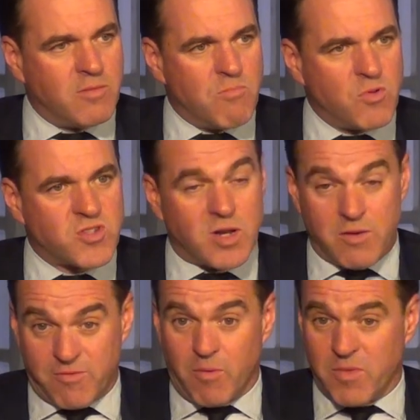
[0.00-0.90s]

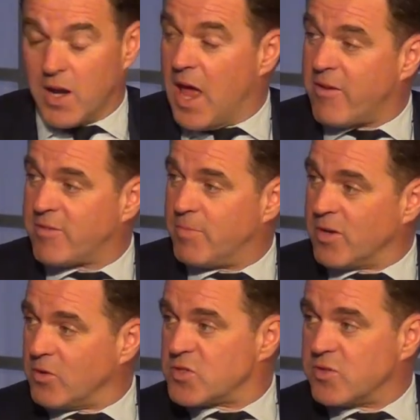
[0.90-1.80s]
mostly from the left,
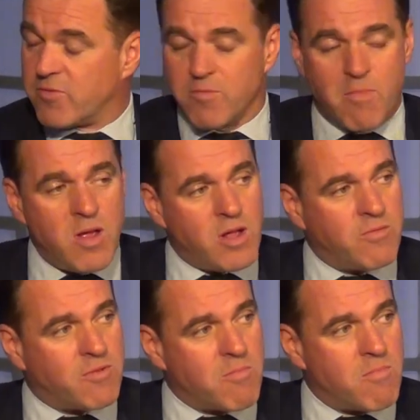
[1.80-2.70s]
but also from,
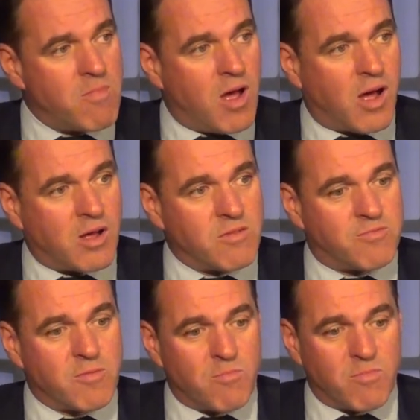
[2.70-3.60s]
from, uh,
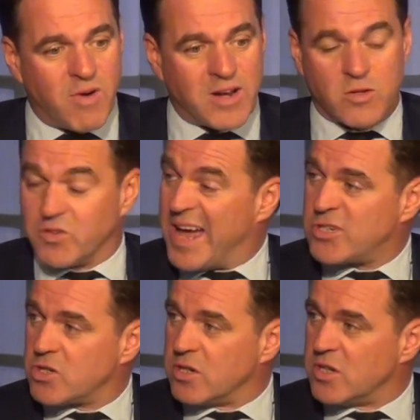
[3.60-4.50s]
from radical
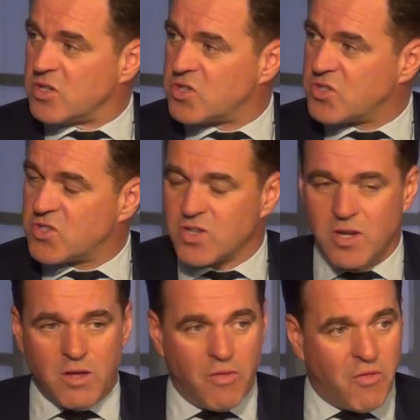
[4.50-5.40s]
nationalists
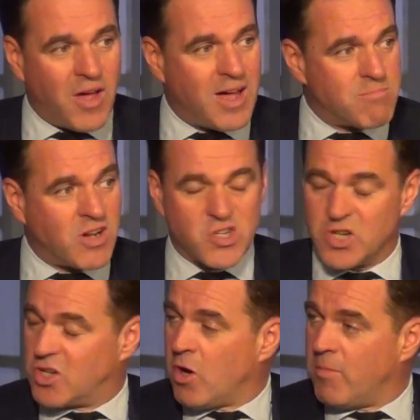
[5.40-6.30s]
that had much
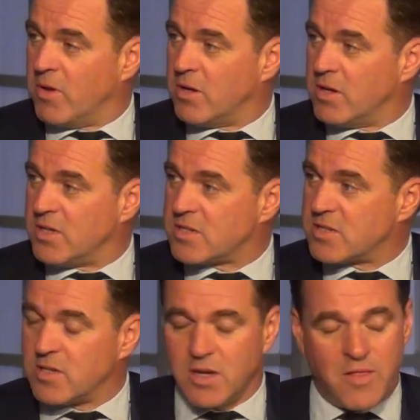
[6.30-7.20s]
in common, at
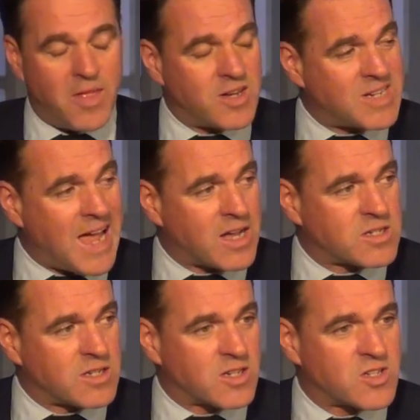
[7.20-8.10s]
least in their
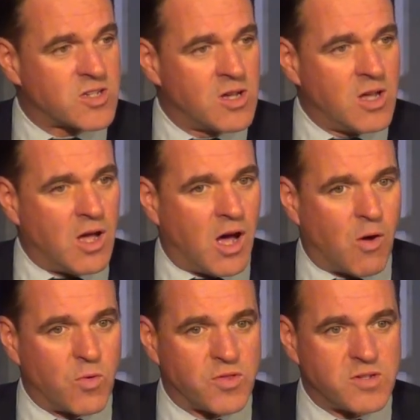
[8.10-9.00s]
tactics,
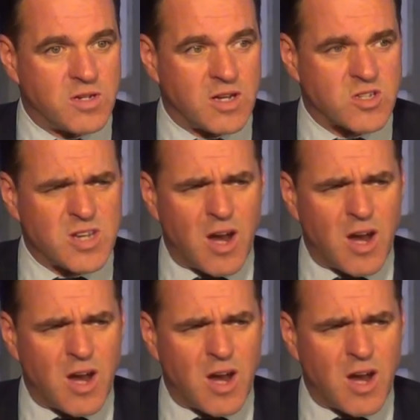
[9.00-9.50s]
uh, with today's